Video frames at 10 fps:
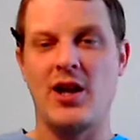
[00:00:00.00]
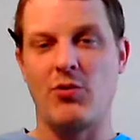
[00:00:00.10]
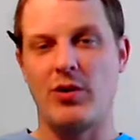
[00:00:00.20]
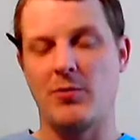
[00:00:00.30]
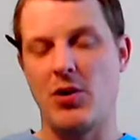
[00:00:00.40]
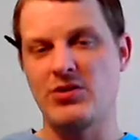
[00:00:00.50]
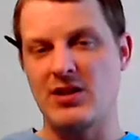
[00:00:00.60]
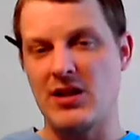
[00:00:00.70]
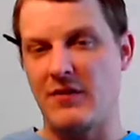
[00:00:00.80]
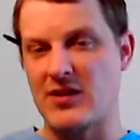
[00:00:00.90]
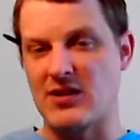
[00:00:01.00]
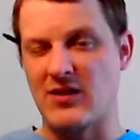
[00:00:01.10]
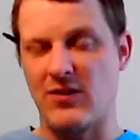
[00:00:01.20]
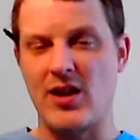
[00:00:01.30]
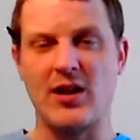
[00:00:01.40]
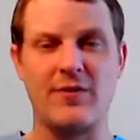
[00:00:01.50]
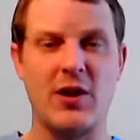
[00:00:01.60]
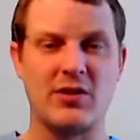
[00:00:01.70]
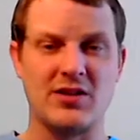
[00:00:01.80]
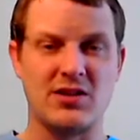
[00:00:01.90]
And when opposing defenses in the
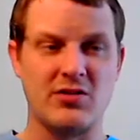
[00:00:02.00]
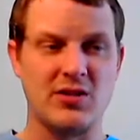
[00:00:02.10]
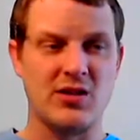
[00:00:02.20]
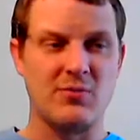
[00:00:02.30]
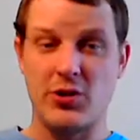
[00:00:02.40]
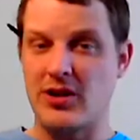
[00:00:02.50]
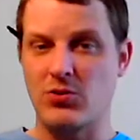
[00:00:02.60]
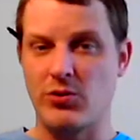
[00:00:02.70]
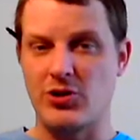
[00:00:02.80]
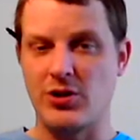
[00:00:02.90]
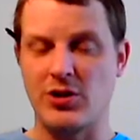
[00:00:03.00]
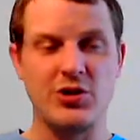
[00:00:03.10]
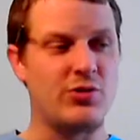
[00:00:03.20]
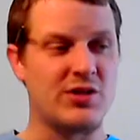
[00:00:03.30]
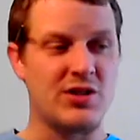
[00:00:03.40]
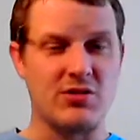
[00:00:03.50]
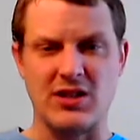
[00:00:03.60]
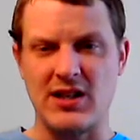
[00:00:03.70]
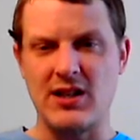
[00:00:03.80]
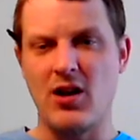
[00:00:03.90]
NFL can start to predict what you're going to do and start to
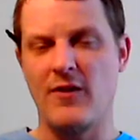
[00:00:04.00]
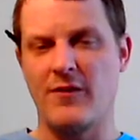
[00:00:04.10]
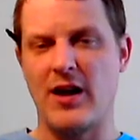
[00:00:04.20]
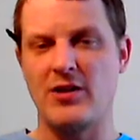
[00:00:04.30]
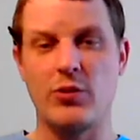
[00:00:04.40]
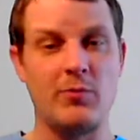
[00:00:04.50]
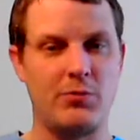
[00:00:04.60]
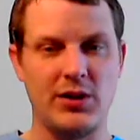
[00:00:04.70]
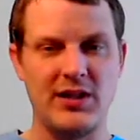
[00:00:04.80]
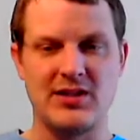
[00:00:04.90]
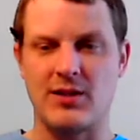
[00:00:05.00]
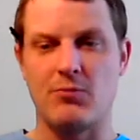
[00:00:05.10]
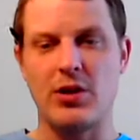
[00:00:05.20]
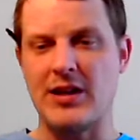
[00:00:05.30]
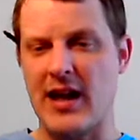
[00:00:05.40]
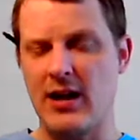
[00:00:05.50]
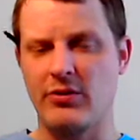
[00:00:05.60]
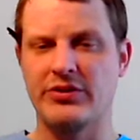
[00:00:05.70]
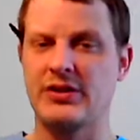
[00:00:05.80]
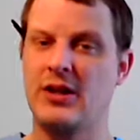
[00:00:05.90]
tee off on you and blitz and bring the
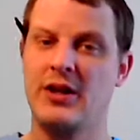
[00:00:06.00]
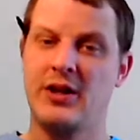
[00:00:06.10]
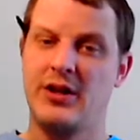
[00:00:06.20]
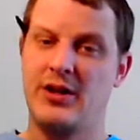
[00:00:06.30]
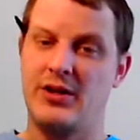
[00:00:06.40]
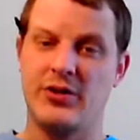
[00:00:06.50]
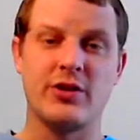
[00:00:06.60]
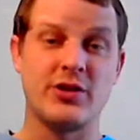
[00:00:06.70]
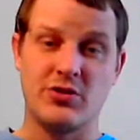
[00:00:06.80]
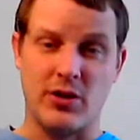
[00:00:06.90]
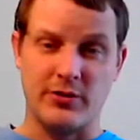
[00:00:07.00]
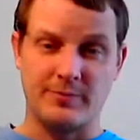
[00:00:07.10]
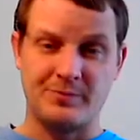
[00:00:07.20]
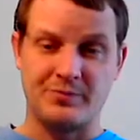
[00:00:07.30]
house, you're going to struggle.